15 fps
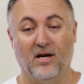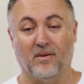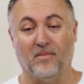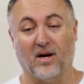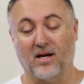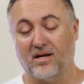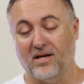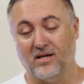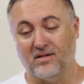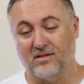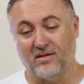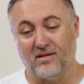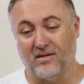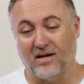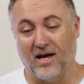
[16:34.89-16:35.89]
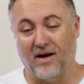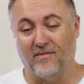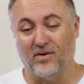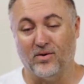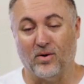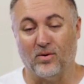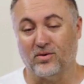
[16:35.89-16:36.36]
my kids uh, have
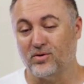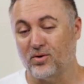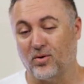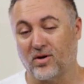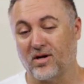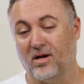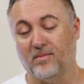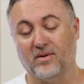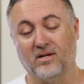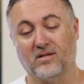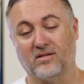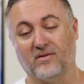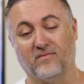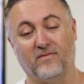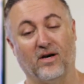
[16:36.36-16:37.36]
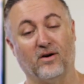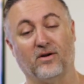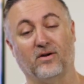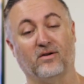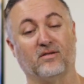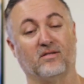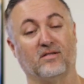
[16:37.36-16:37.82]
their own shortcomings and
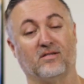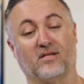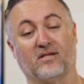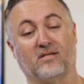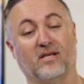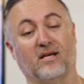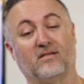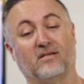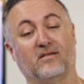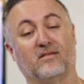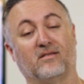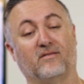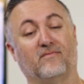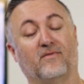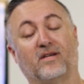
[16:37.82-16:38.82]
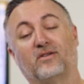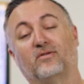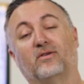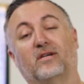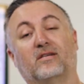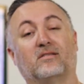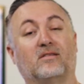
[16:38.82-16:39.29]
failures and successes and
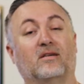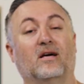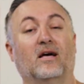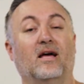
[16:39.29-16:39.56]
victories